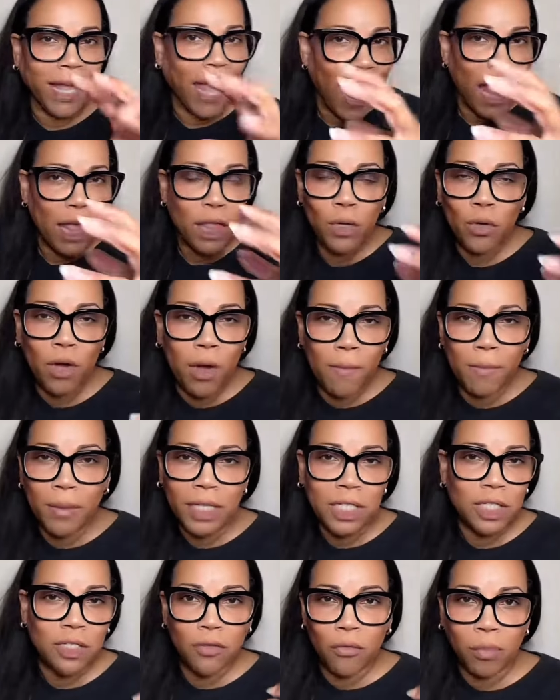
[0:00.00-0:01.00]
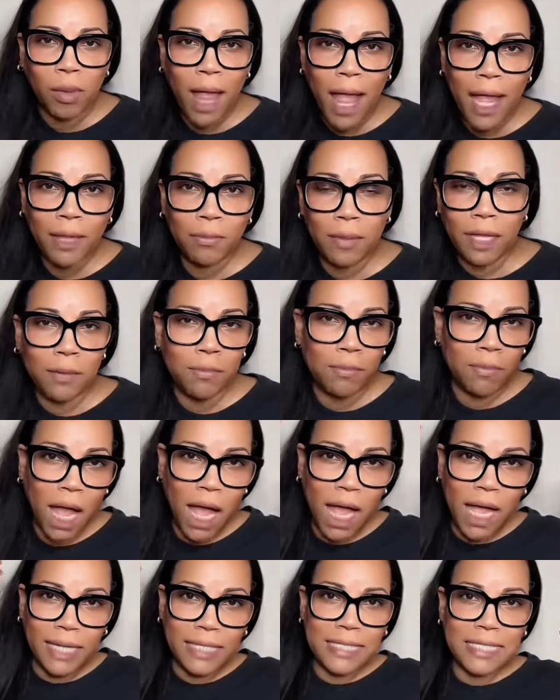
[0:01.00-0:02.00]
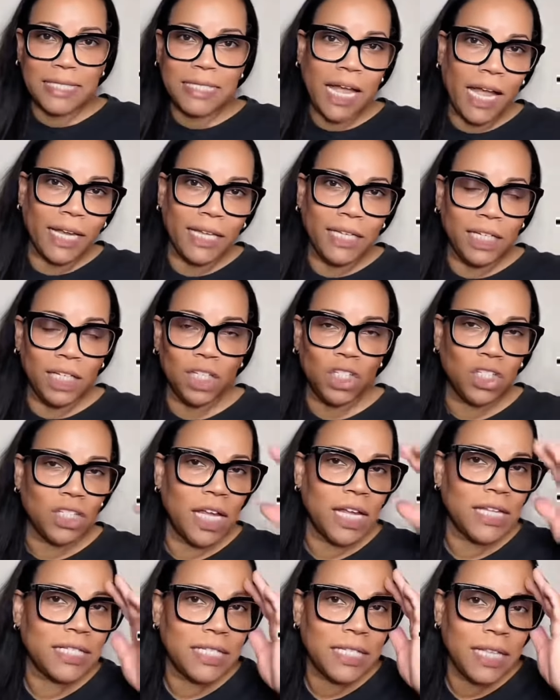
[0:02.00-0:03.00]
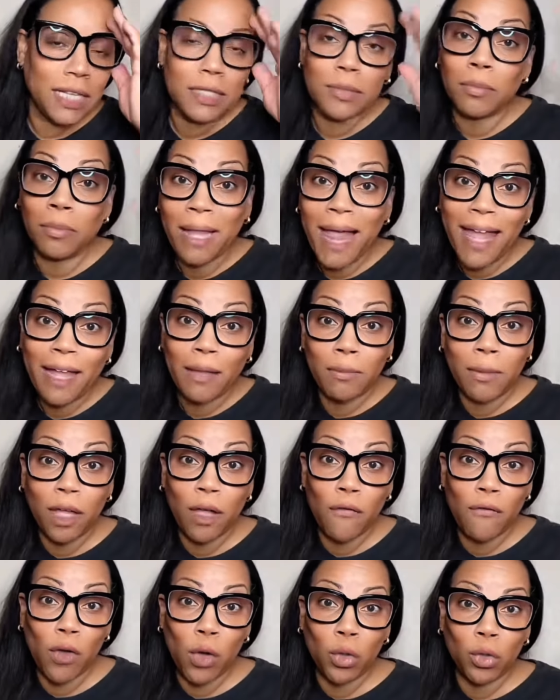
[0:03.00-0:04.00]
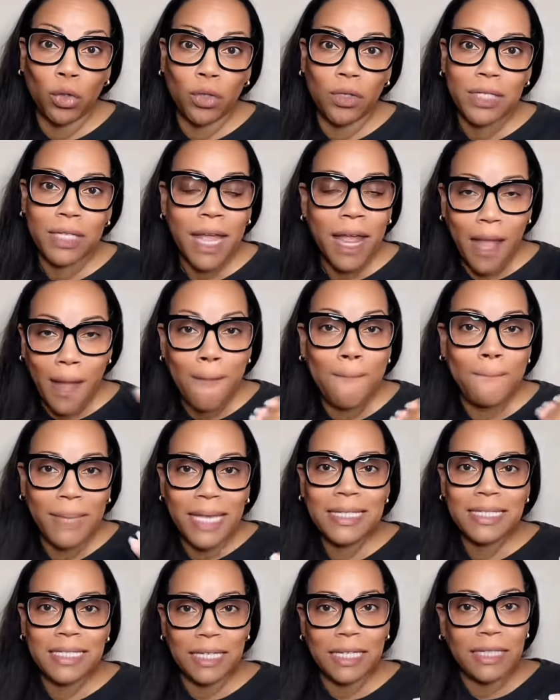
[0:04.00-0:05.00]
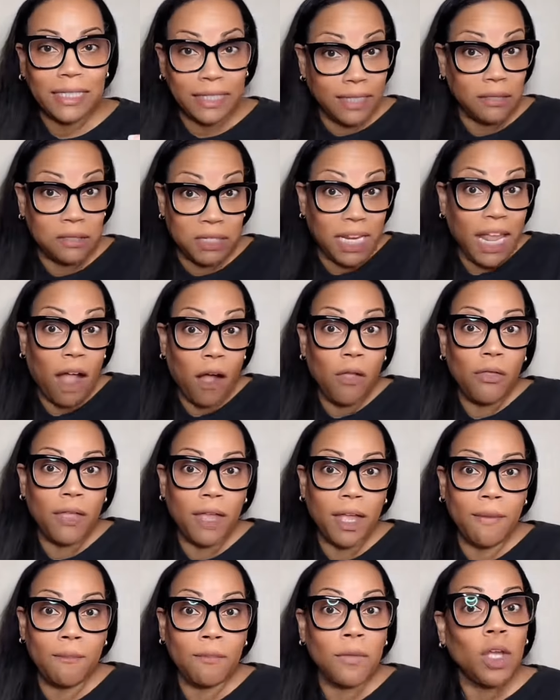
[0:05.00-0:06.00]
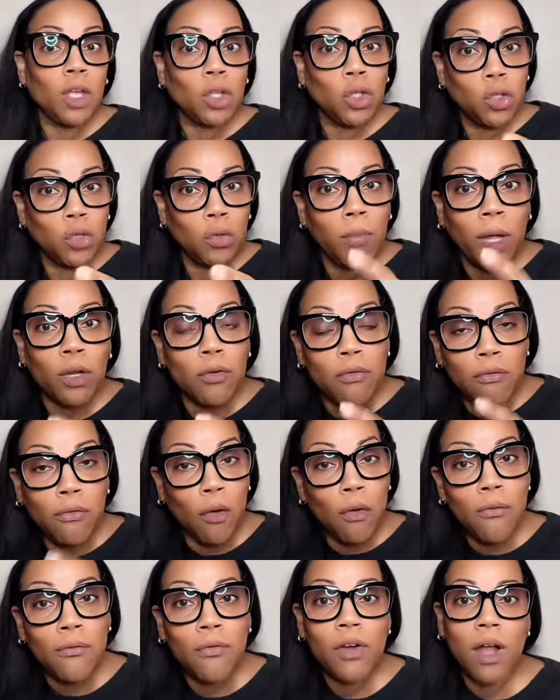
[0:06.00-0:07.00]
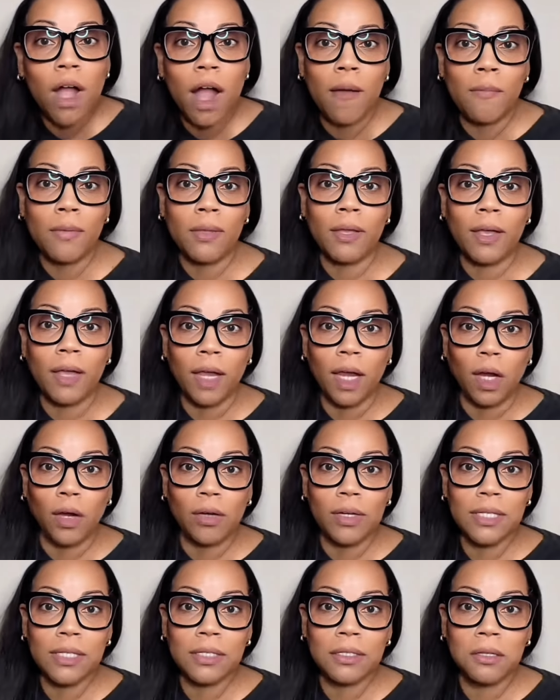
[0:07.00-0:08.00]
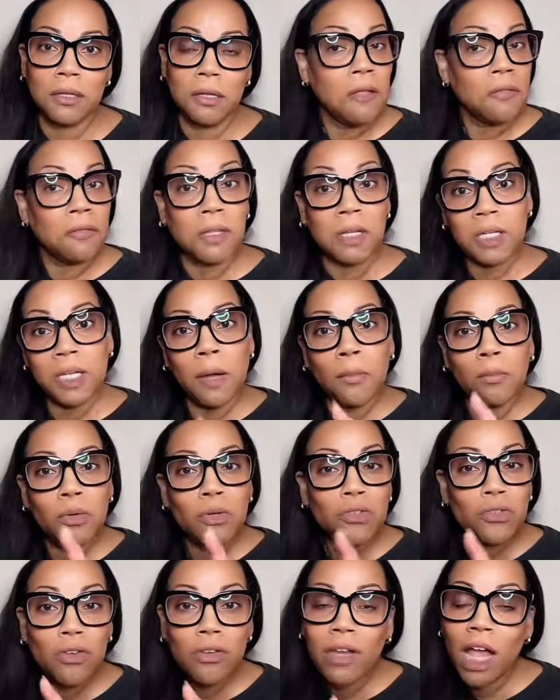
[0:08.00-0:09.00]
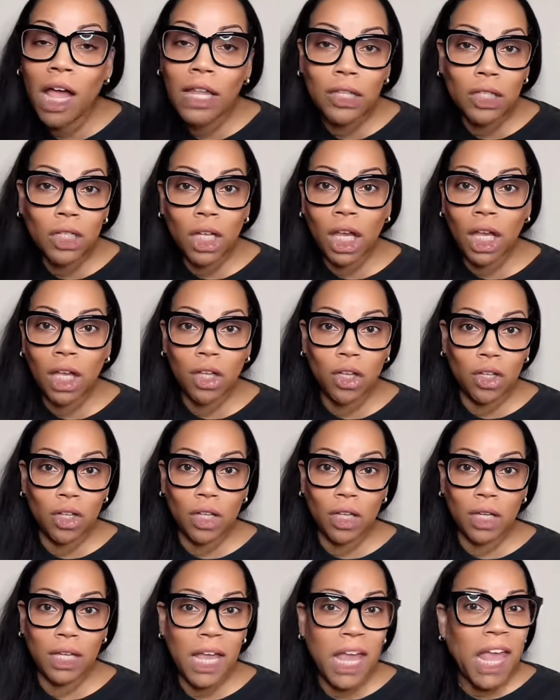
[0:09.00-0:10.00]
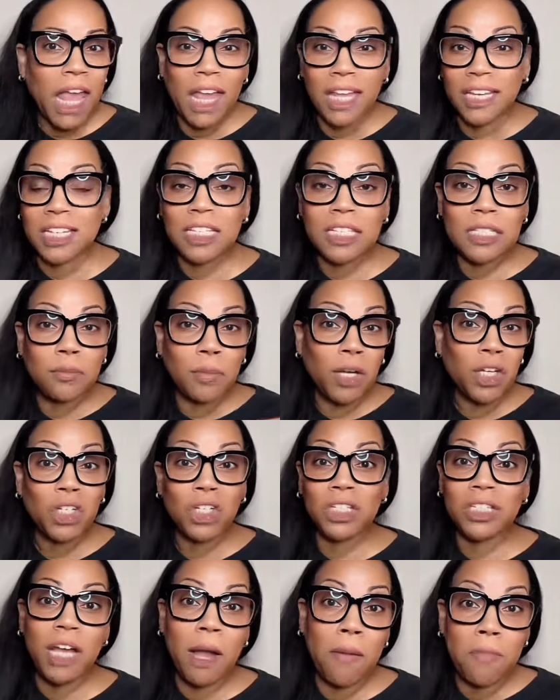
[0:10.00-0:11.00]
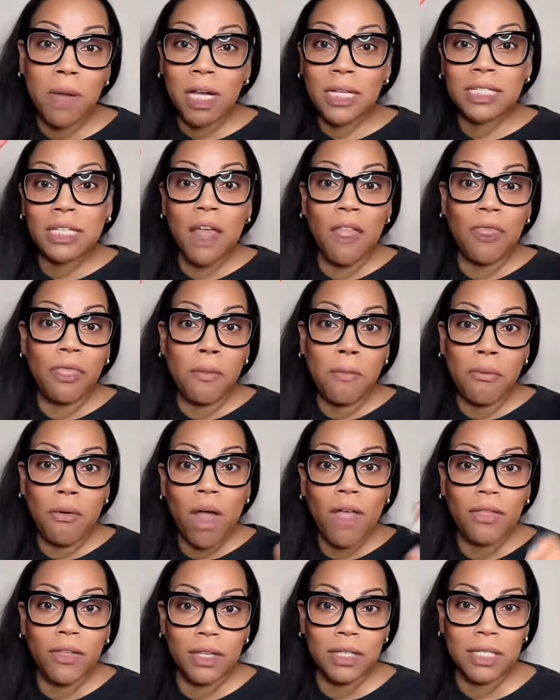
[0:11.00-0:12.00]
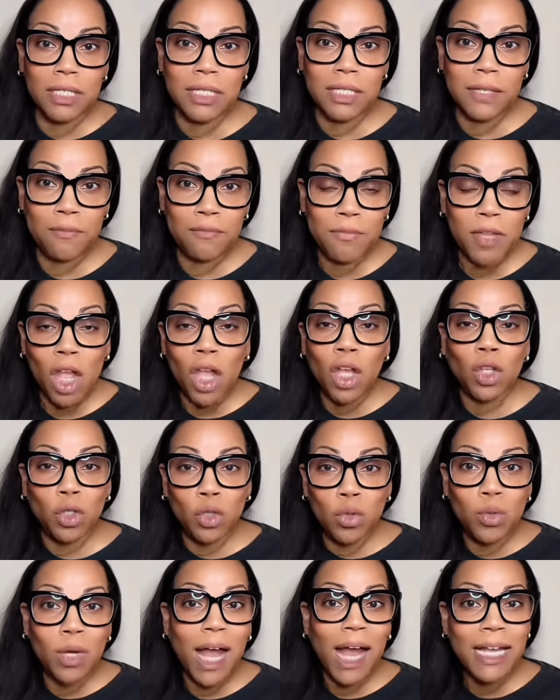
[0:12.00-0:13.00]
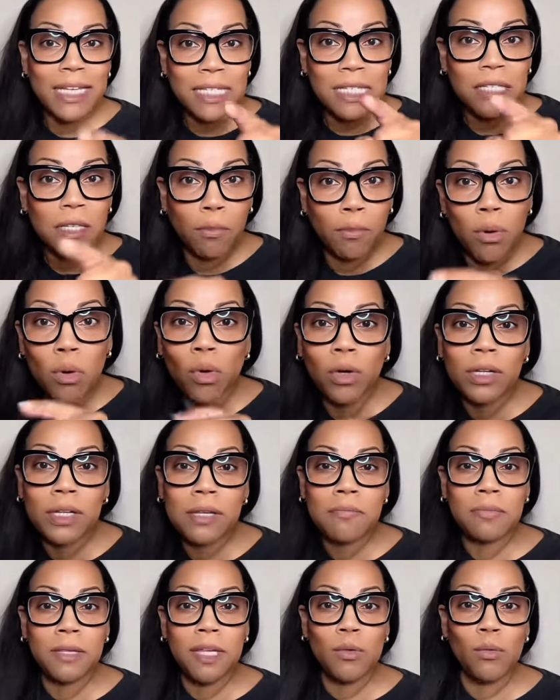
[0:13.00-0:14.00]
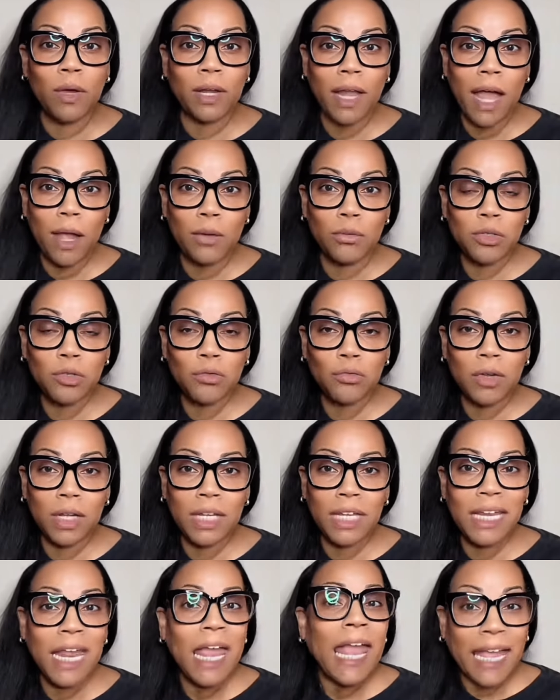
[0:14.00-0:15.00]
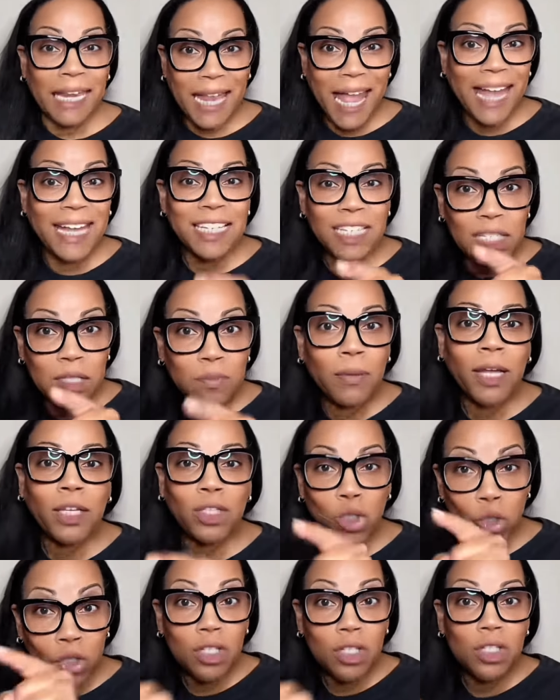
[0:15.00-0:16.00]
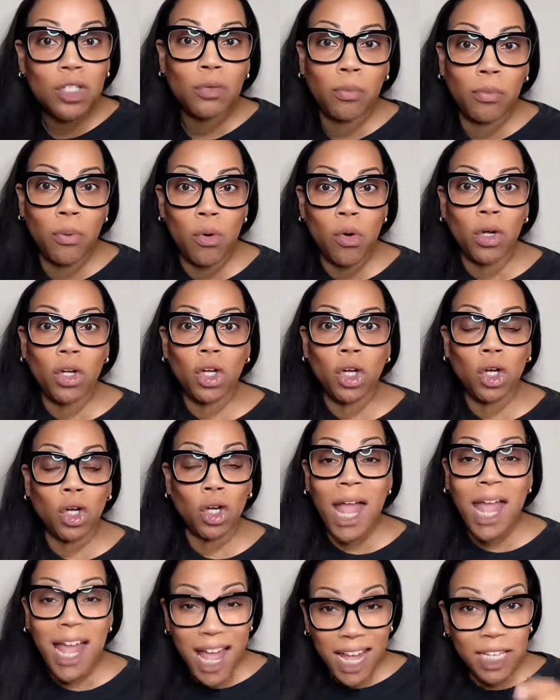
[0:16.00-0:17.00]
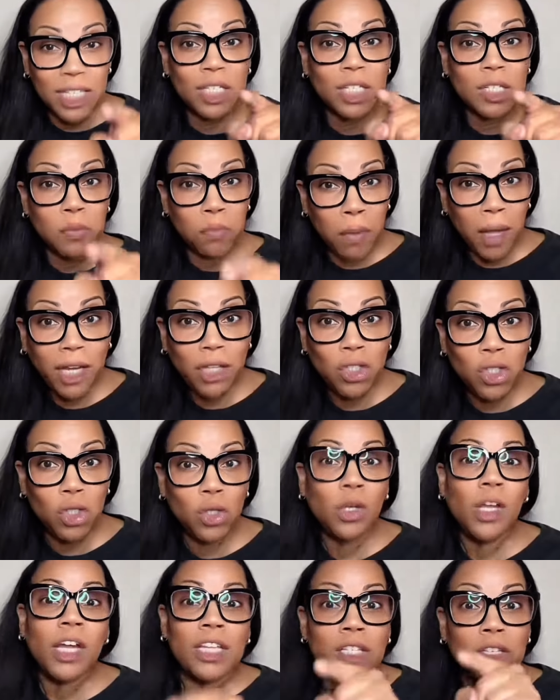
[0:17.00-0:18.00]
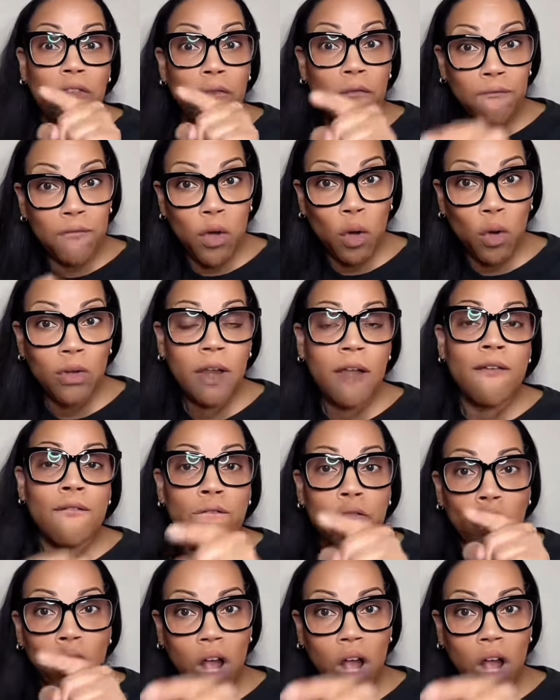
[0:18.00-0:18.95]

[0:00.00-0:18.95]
gather a bunch of black men behind signage that says black male voters and basically tell them you better vote for Kamala Harris. The numbers are not looking good, and especially amongst the brothers. You guys supported me when I was running, and I expect support her. I expect you to vote for